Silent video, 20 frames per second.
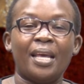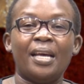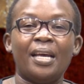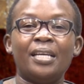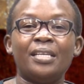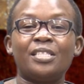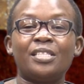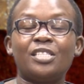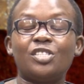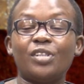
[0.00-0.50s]

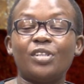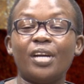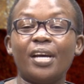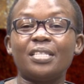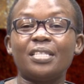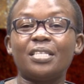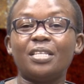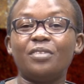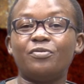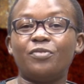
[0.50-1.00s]

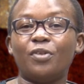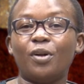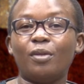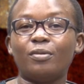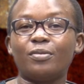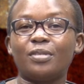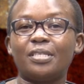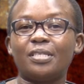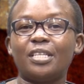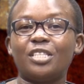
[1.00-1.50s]
Stress
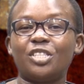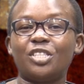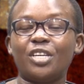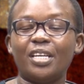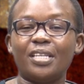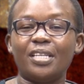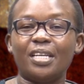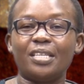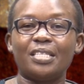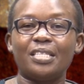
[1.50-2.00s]
involves the
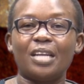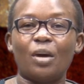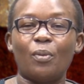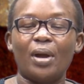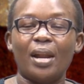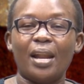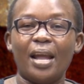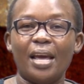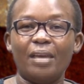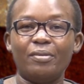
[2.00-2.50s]
changes in our
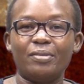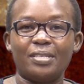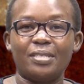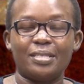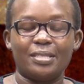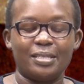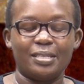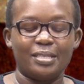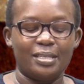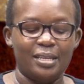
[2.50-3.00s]

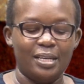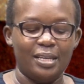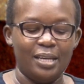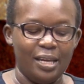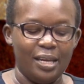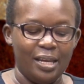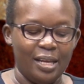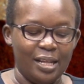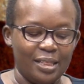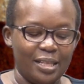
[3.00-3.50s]
lives
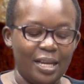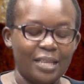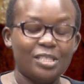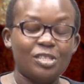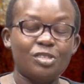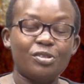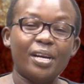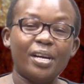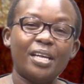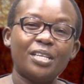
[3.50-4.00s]
that
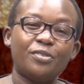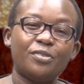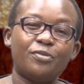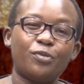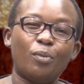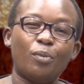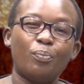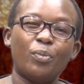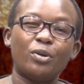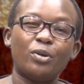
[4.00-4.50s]
range
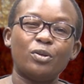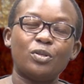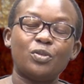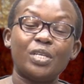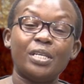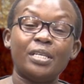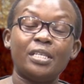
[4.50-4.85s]
from the routine